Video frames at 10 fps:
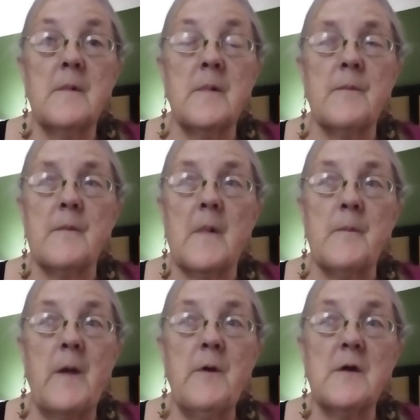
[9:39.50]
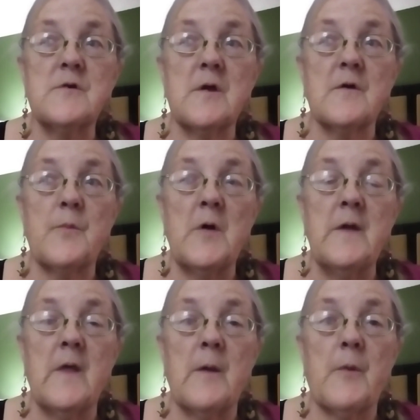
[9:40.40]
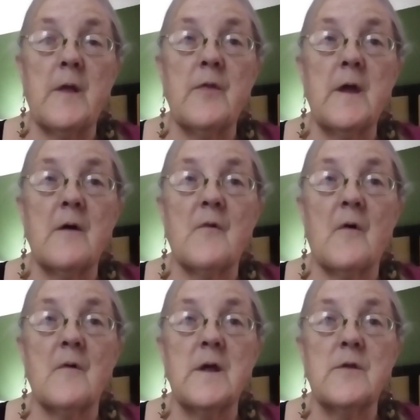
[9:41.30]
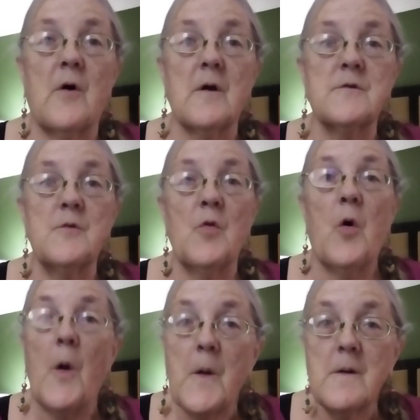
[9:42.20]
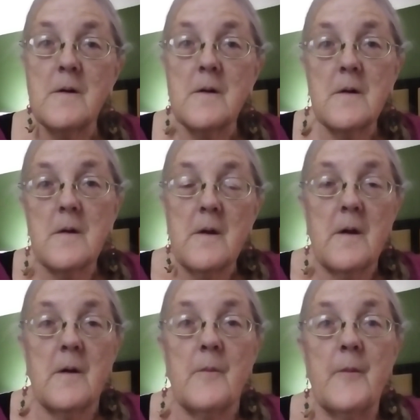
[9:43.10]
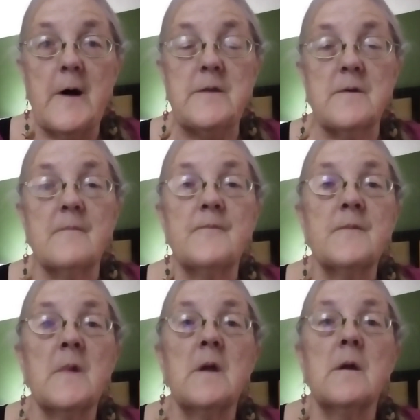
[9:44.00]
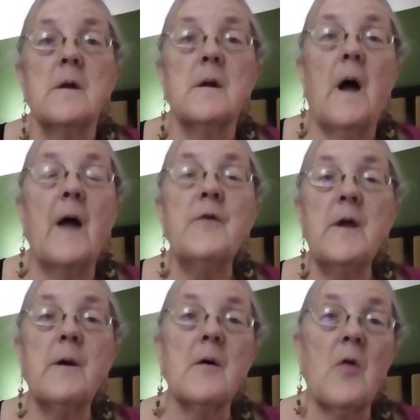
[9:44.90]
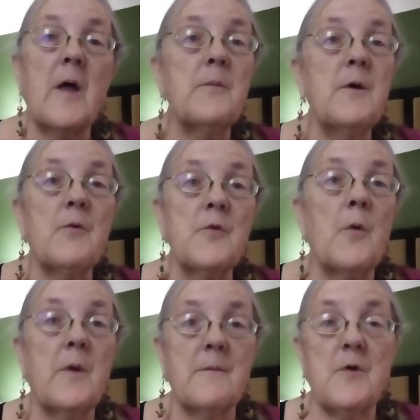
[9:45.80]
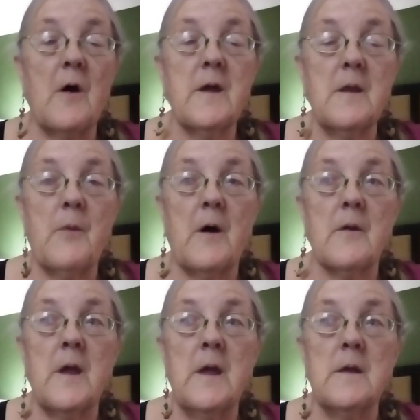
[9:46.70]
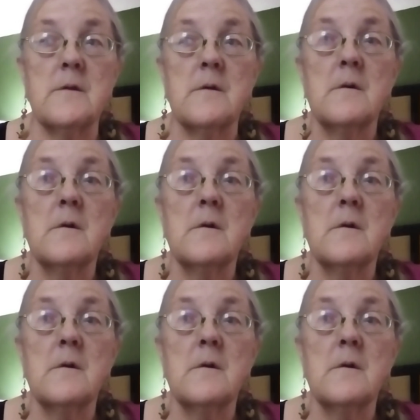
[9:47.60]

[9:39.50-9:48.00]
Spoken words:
And maybe I should explain that, but I think I've already talked too long. But I think a lot of people know what I'm talking about, and